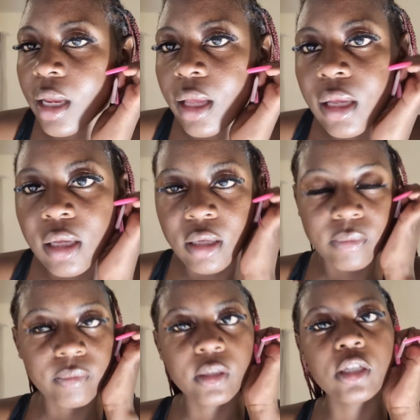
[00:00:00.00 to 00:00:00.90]
okay?
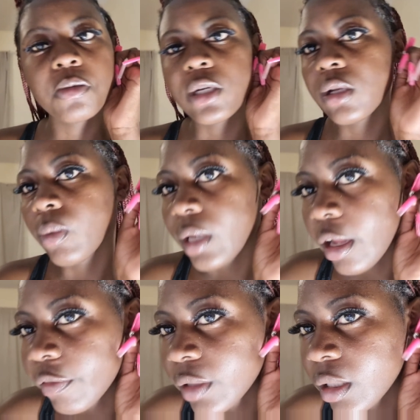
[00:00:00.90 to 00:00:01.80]
Especially when I
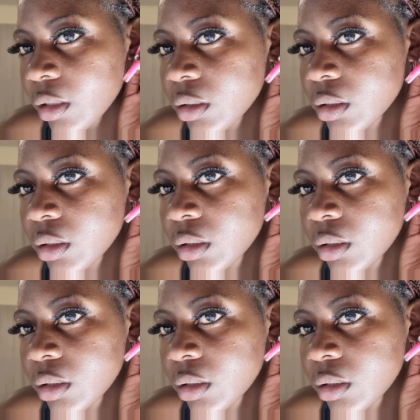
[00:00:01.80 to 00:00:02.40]
have nails.